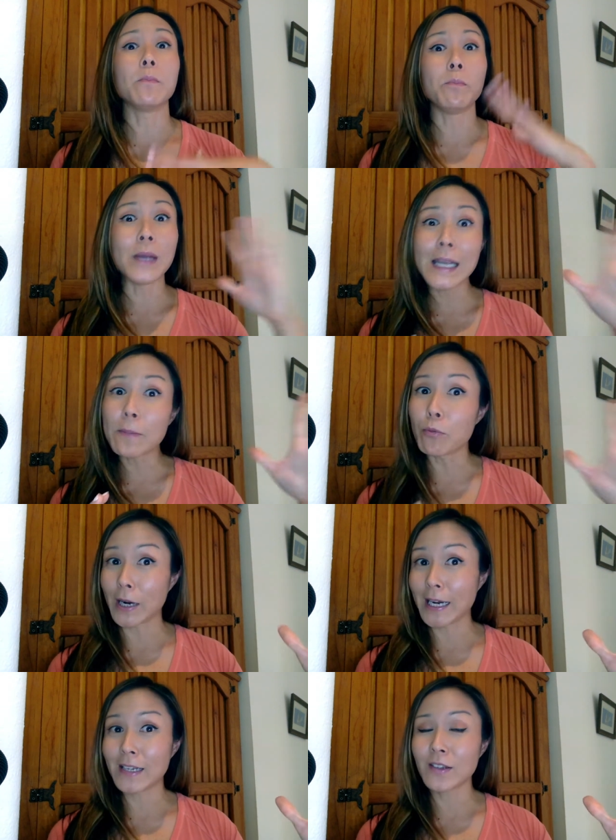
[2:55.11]
big
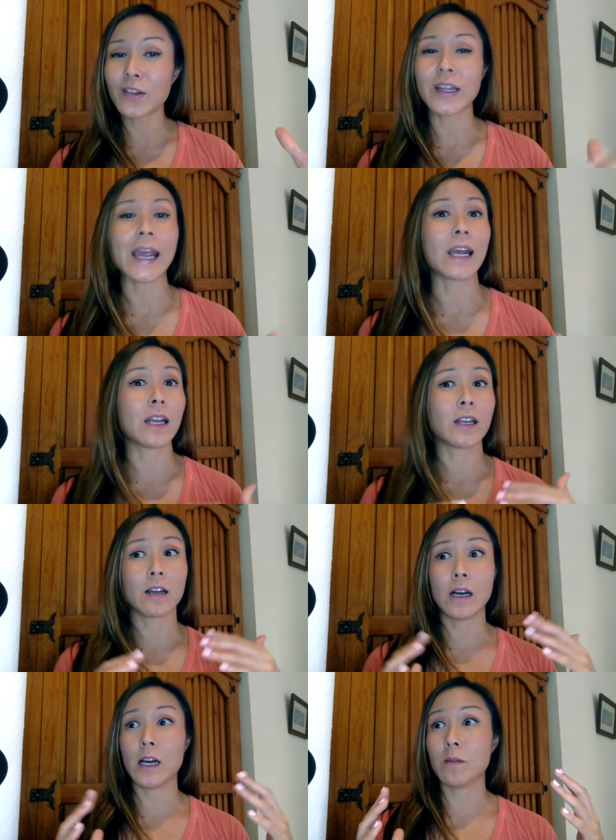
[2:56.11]
brands and
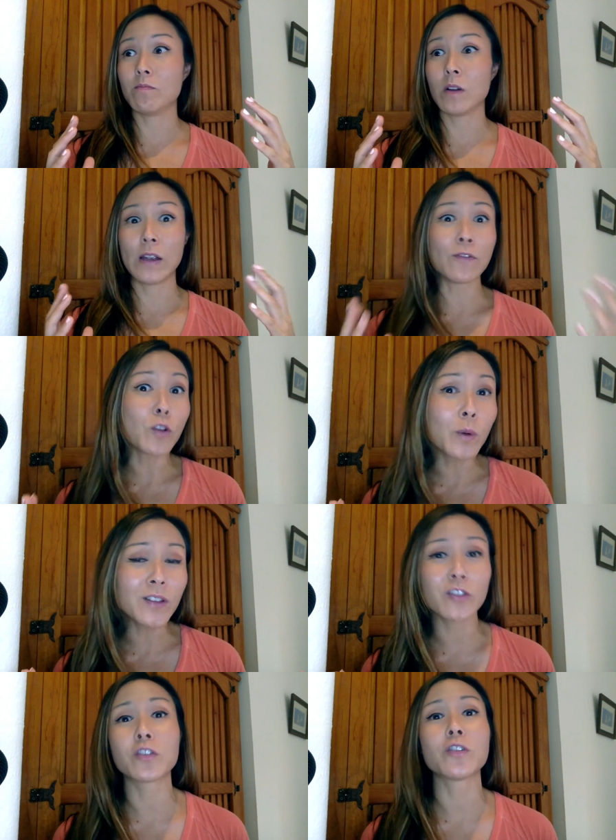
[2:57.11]

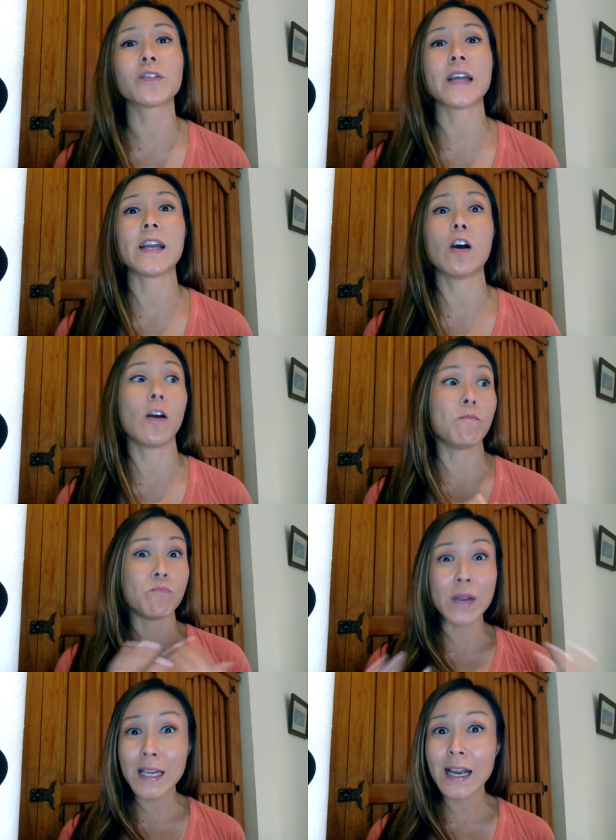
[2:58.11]
influencers that have
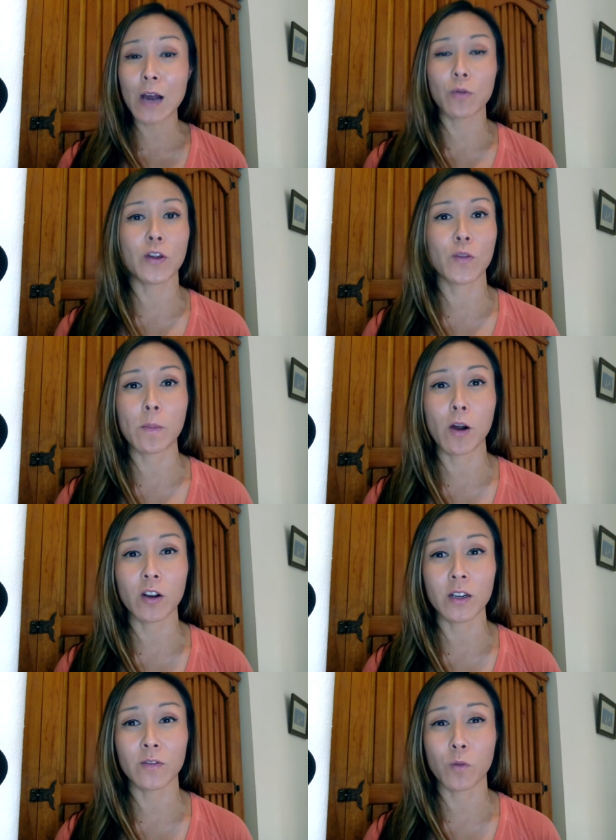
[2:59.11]
been out there in the
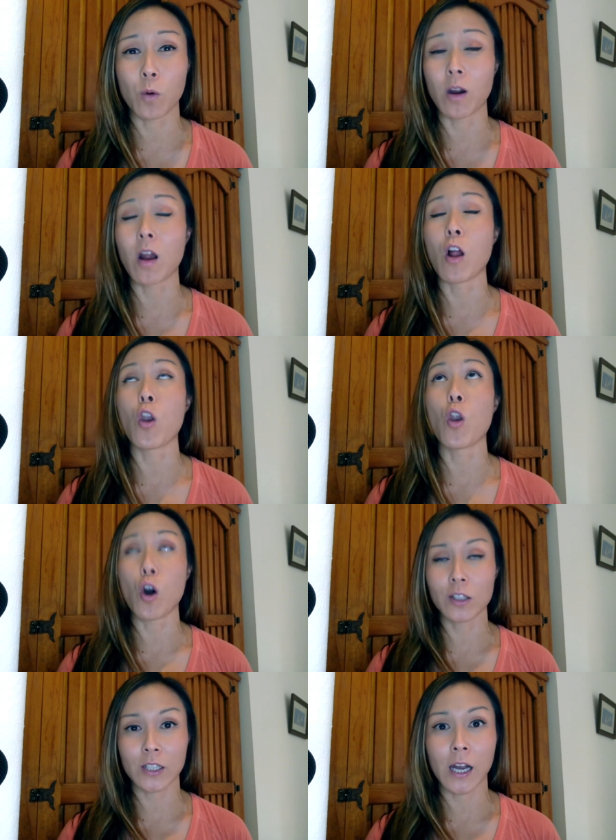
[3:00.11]
market for a
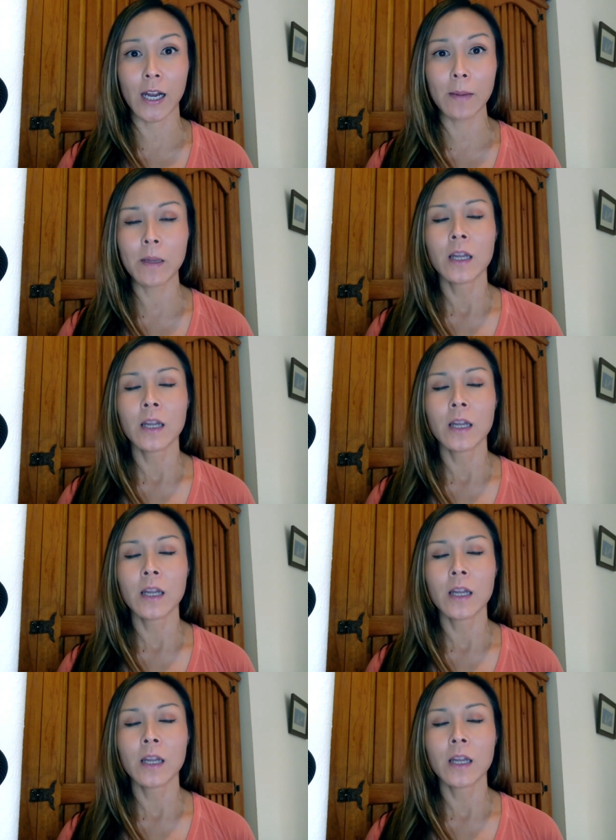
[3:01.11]
long time,